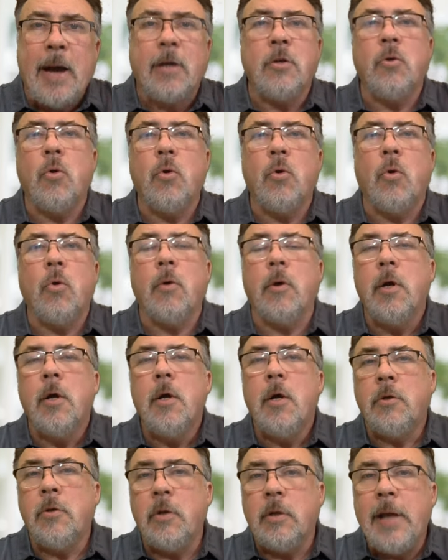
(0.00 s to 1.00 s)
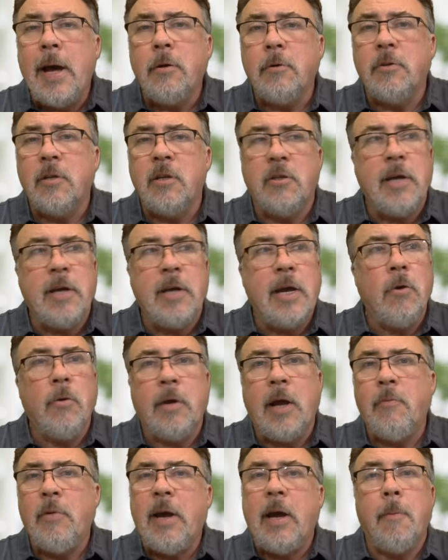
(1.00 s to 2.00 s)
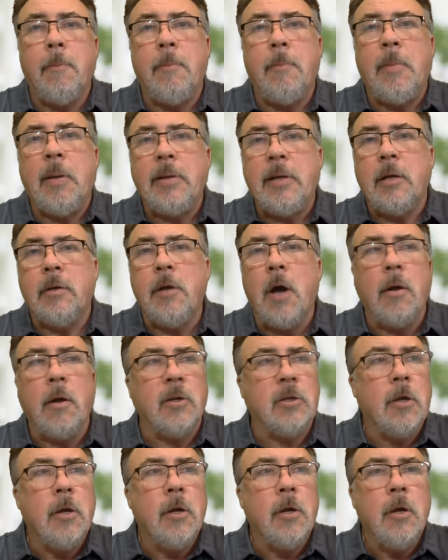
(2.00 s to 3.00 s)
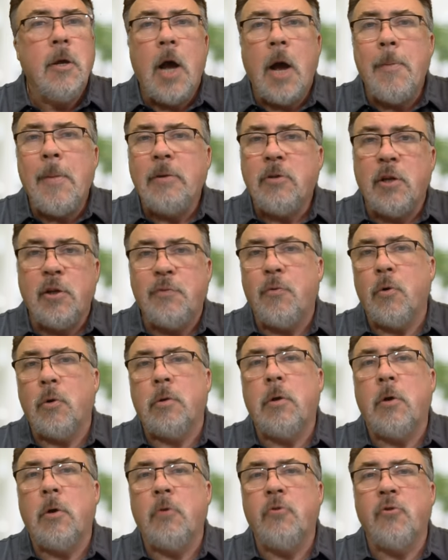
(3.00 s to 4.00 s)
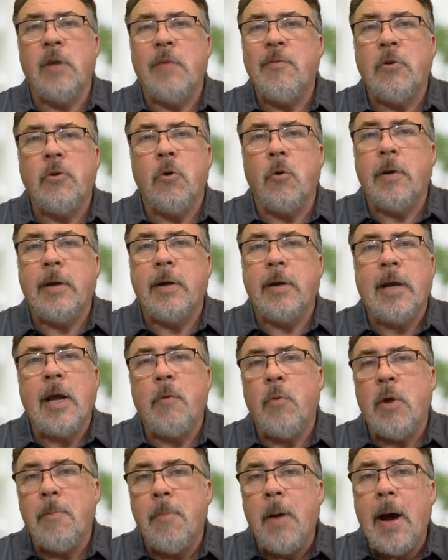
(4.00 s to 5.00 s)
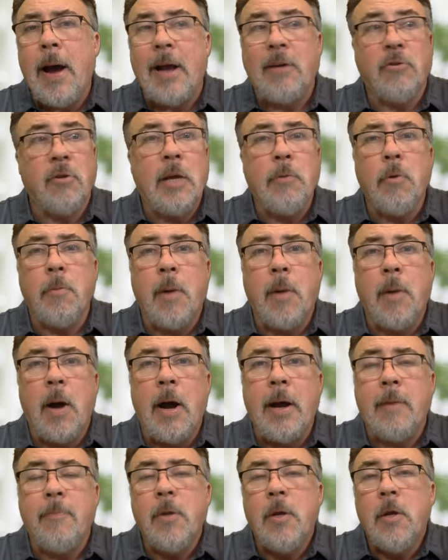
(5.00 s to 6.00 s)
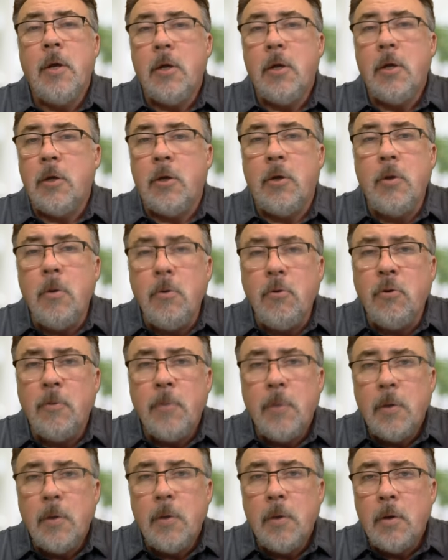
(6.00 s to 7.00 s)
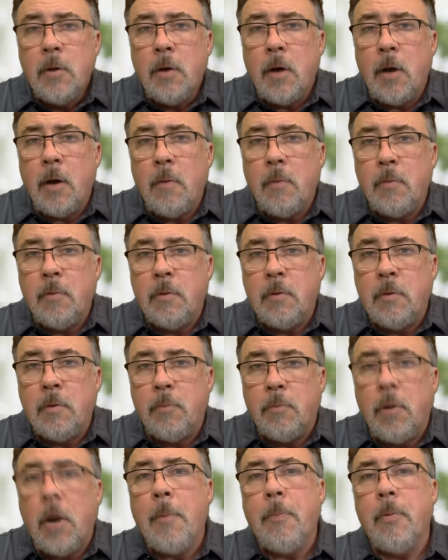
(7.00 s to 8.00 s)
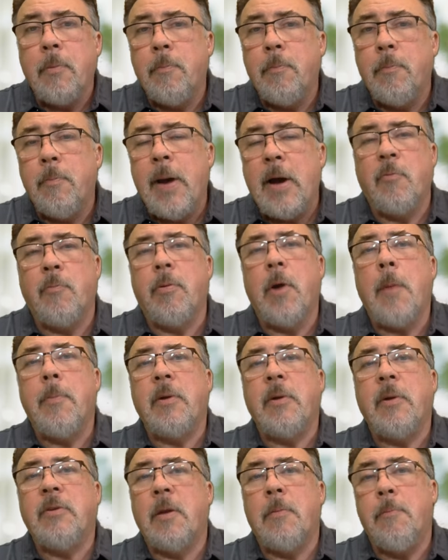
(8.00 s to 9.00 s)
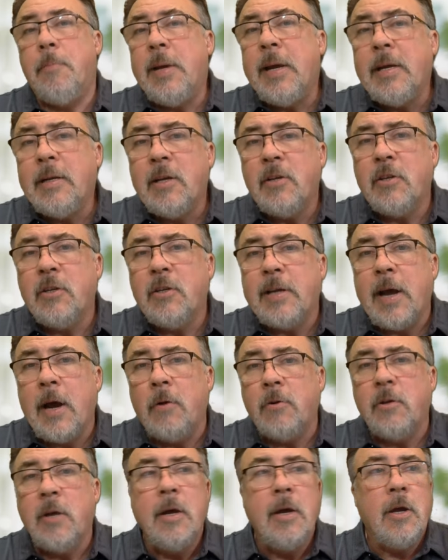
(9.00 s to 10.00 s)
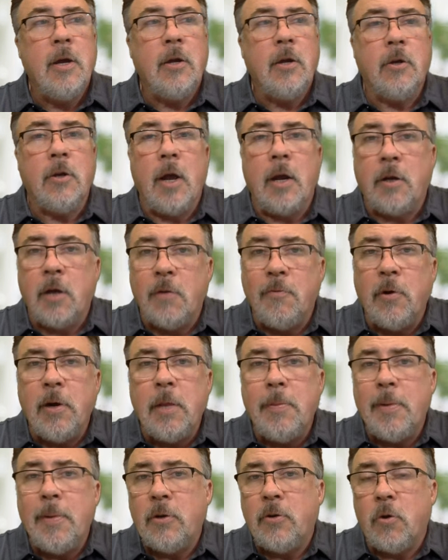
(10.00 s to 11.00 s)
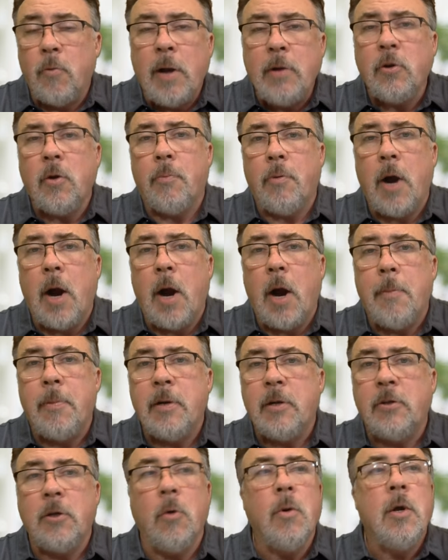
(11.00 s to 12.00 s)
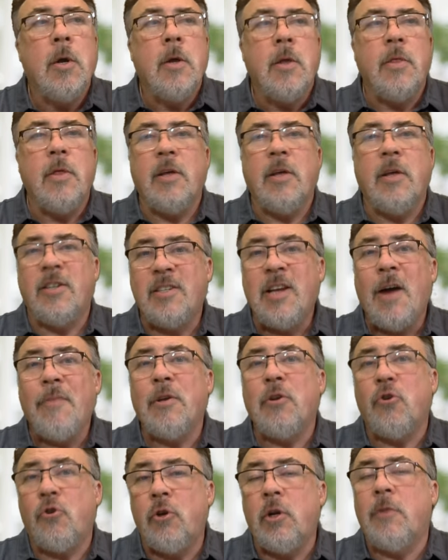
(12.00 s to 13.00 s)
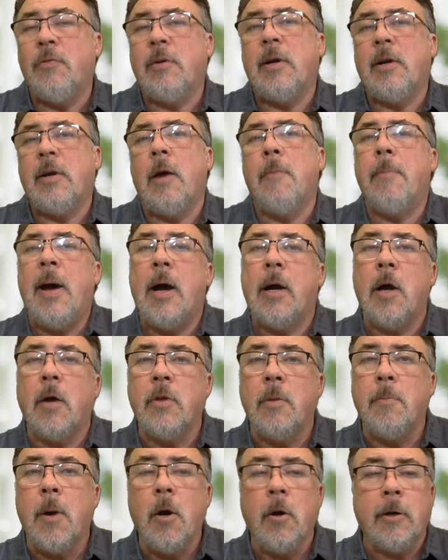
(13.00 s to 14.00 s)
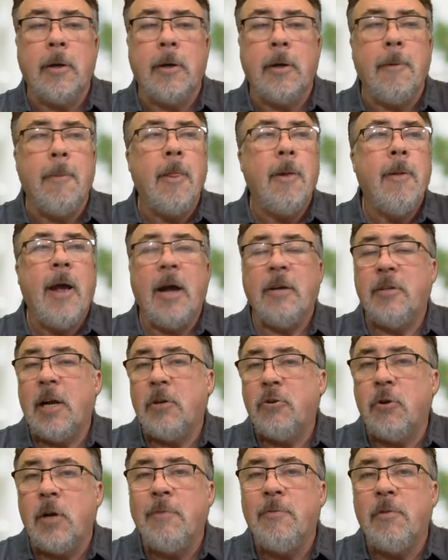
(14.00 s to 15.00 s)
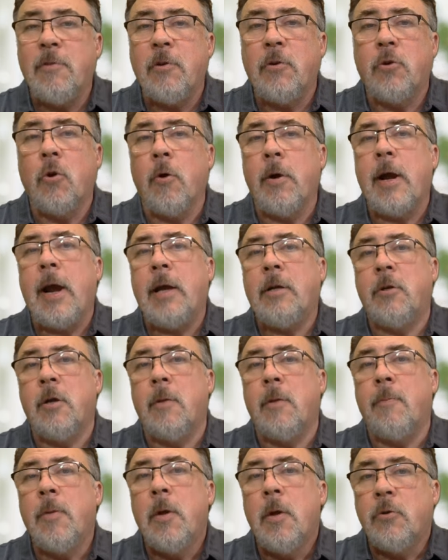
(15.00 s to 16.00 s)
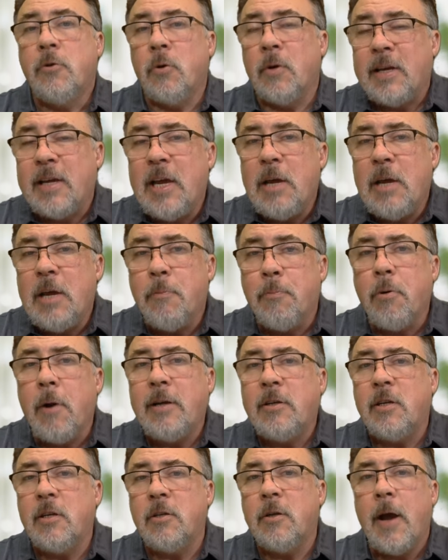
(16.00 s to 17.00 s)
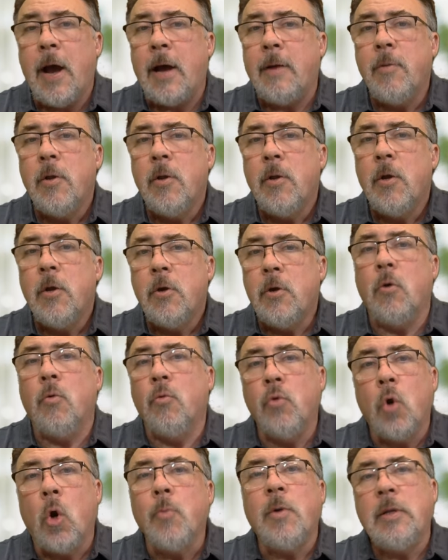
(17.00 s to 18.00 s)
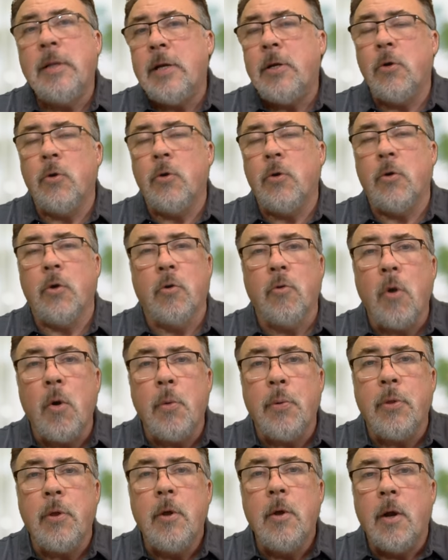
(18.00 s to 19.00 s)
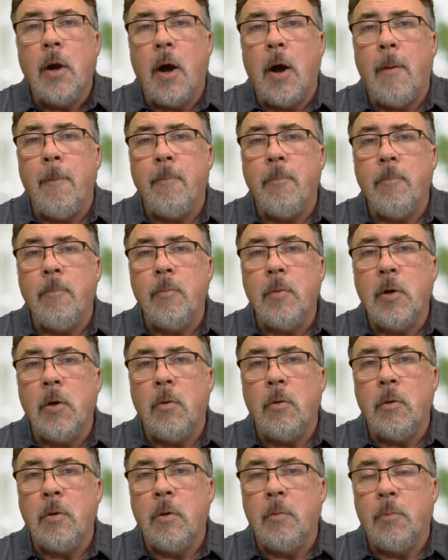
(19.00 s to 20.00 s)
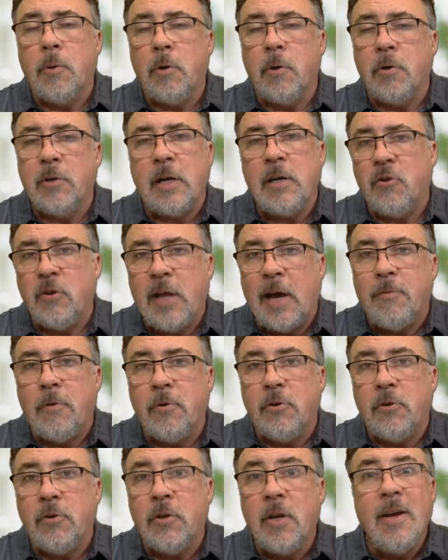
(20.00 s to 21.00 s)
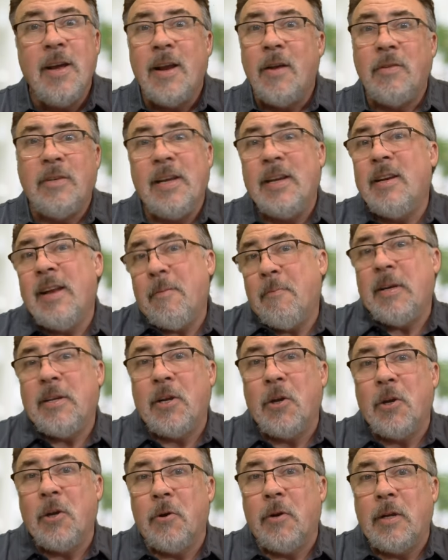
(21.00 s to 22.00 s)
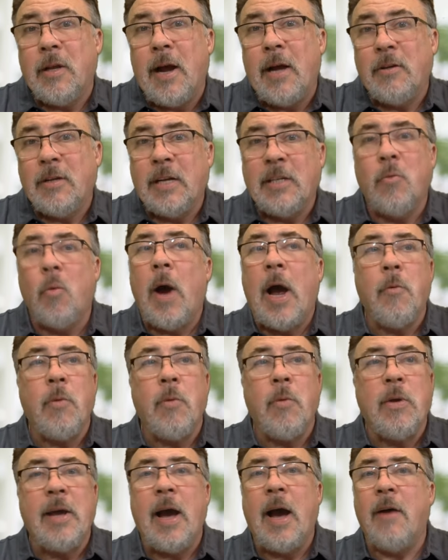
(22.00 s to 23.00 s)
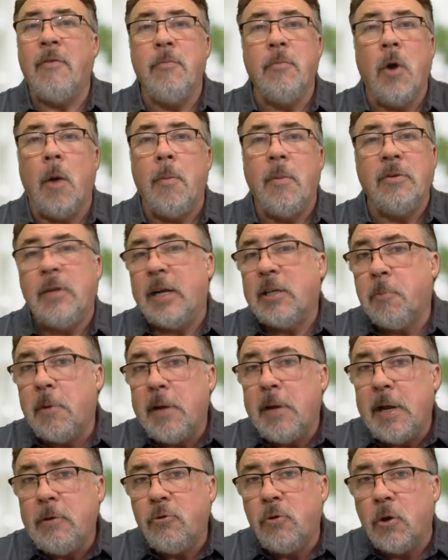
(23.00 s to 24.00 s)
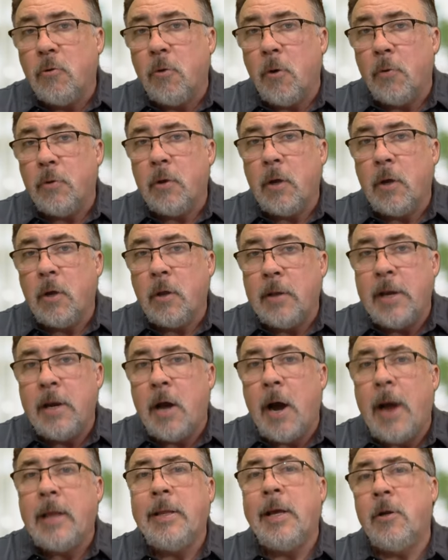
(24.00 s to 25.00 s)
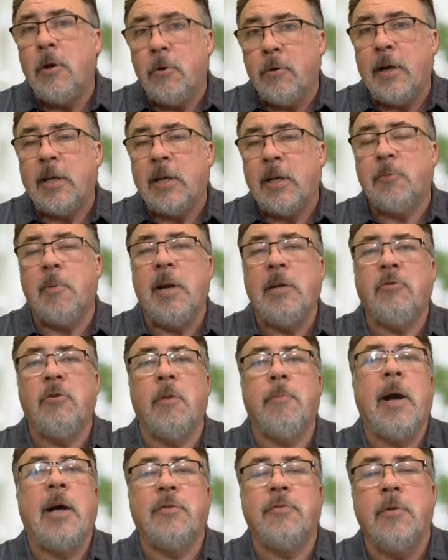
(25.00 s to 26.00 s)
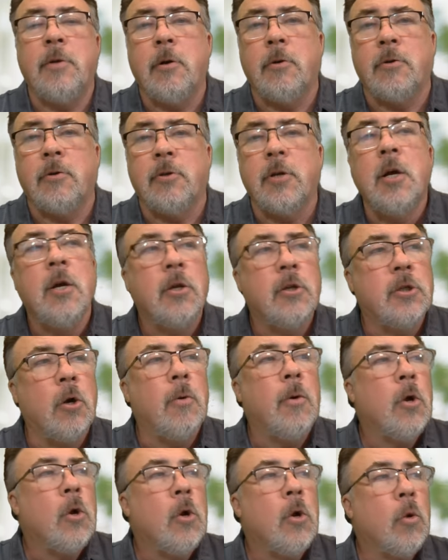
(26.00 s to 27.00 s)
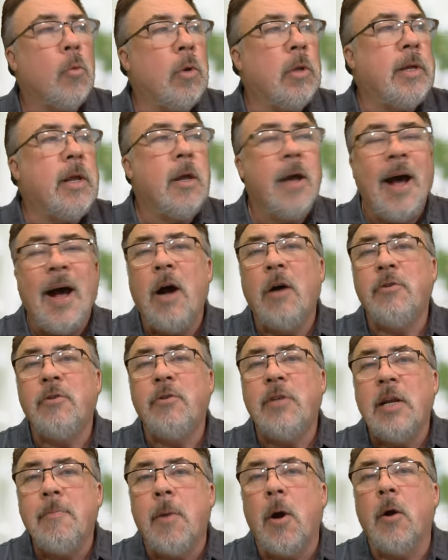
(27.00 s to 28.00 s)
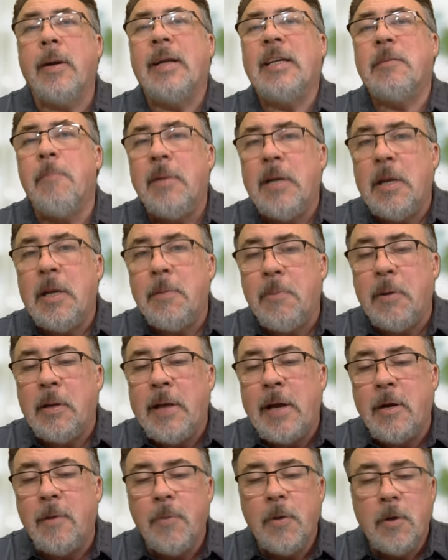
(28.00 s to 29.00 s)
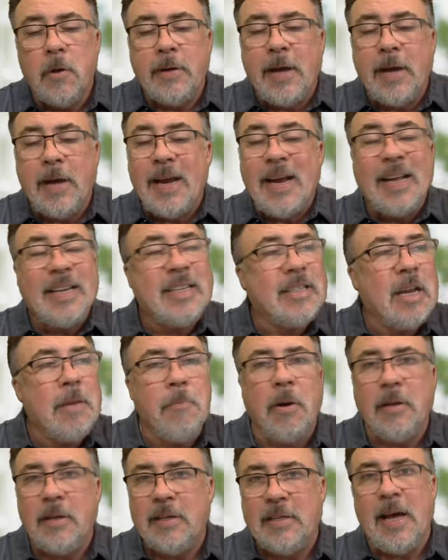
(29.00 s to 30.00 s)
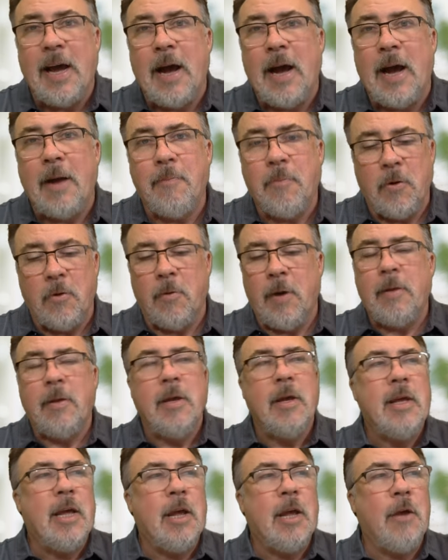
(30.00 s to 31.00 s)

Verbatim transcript: back door to the lenders and saying, okay, we got a billion dollars. How much of this foreclosure inventory can we buy? So they were buying huge uh, prop, amount of properties at big discounts and converting them into rental property. So the stuff that should have come back on the market as extra inventory and to sort of keep prices at you know normal linear growth um, you know percentage levels didn't materialize. That's why we have almost exponential growth, high linear to exponential the past few years. So really, housing markets manipulated. Okay, it's simple as that. All right.